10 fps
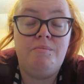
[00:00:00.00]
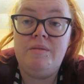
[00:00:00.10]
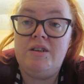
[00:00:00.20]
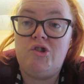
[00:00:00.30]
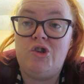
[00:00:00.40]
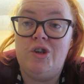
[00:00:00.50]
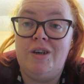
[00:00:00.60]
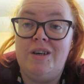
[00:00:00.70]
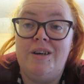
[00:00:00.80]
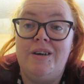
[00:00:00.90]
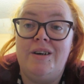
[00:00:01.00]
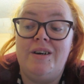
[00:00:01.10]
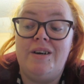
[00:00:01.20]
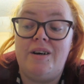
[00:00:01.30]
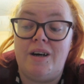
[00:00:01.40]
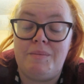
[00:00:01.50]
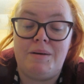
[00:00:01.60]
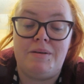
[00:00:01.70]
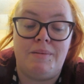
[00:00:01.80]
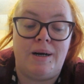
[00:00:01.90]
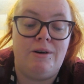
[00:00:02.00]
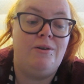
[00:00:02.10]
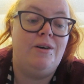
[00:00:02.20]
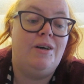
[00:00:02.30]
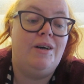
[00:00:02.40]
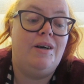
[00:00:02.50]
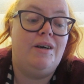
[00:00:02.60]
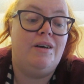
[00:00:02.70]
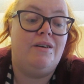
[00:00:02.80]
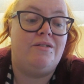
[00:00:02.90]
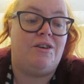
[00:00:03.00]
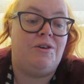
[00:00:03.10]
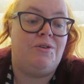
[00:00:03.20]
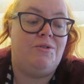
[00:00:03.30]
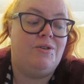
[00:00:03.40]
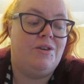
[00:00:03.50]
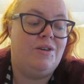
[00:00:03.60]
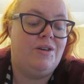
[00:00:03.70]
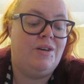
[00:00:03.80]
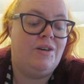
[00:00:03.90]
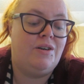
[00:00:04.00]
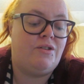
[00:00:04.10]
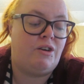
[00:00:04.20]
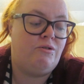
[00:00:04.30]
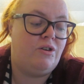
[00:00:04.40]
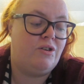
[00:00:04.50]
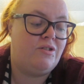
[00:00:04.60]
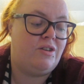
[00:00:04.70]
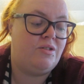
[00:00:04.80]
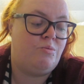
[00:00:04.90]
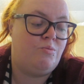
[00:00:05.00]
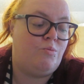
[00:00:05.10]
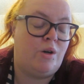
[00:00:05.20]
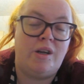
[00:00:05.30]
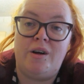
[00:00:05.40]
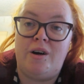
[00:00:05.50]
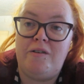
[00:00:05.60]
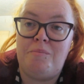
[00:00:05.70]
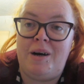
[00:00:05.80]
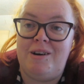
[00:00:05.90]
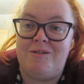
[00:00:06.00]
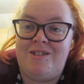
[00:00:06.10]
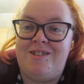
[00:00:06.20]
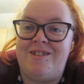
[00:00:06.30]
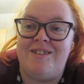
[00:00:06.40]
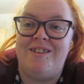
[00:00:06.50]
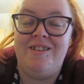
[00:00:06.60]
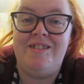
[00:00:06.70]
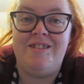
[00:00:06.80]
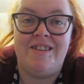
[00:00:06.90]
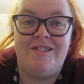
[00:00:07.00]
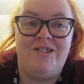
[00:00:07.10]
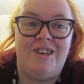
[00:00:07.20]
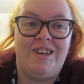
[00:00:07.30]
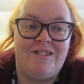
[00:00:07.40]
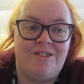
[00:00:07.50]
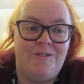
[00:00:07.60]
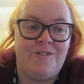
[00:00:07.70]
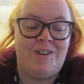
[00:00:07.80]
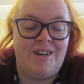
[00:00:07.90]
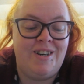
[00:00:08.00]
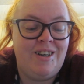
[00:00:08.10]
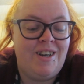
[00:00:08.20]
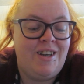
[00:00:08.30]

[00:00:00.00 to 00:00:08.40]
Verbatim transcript: which I'm happy about. So total loss is 1.5 pounds this year so far.